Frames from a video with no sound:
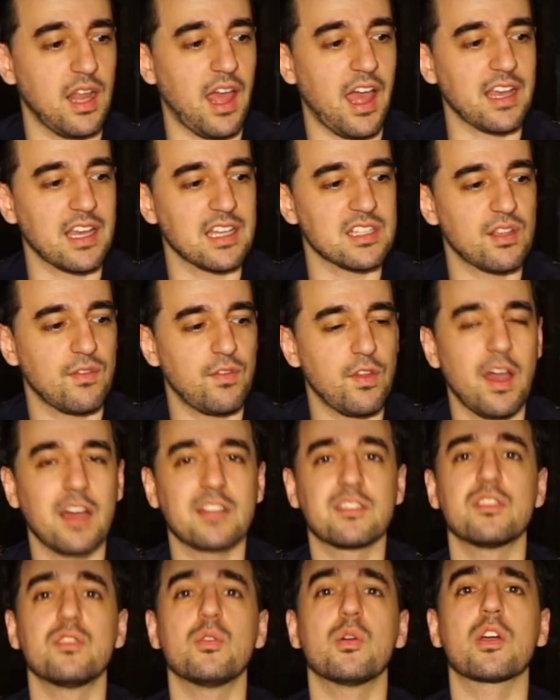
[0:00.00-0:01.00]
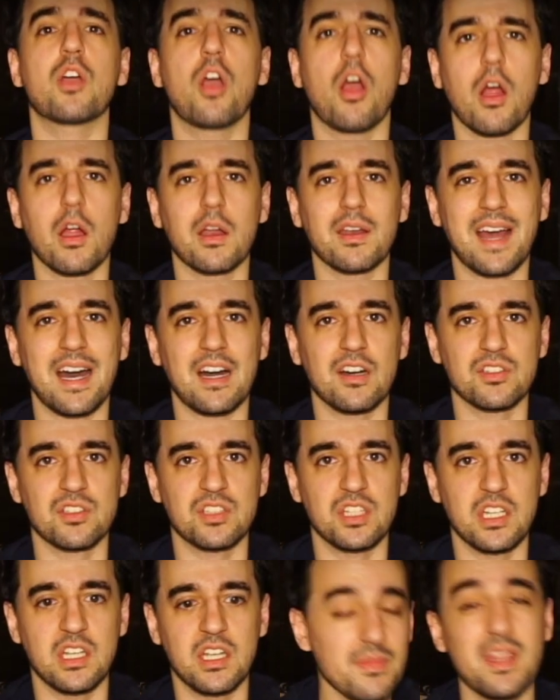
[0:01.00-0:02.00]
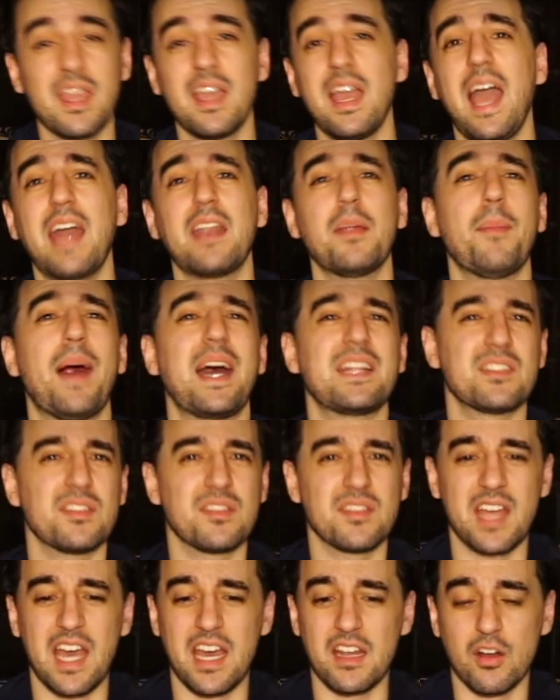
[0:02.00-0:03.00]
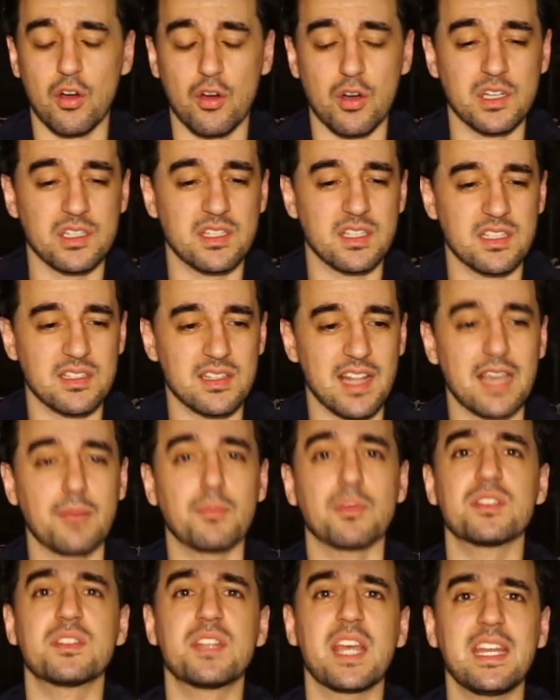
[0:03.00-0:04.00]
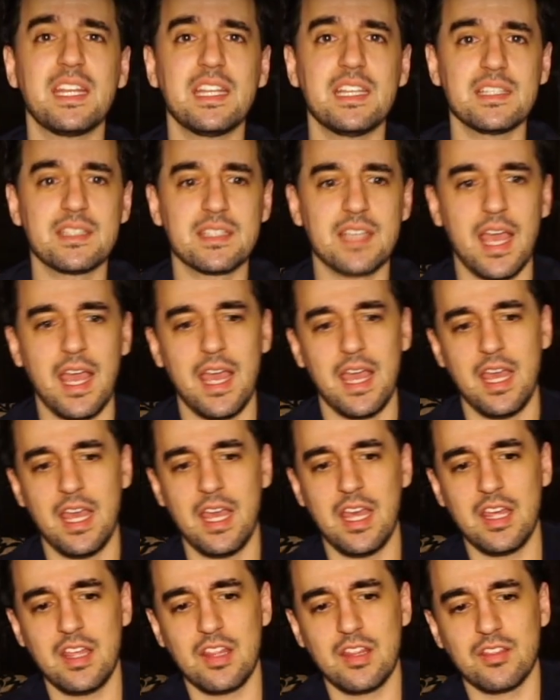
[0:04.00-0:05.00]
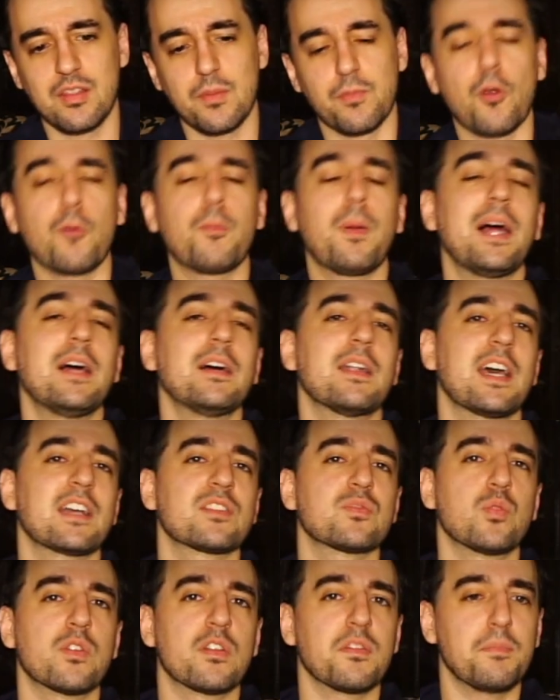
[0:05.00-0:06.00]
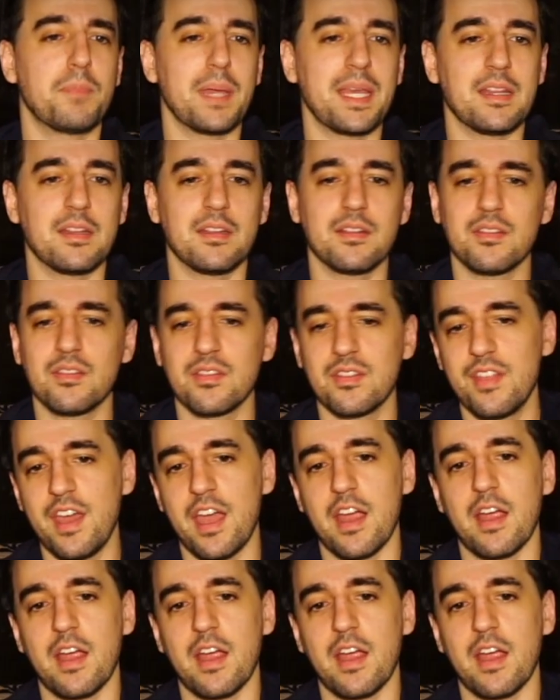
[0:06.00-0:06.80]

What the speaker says: I guess if you had to do a car analogy and imagine that Oris is like Mercedes, the Pro Pilot X would have been their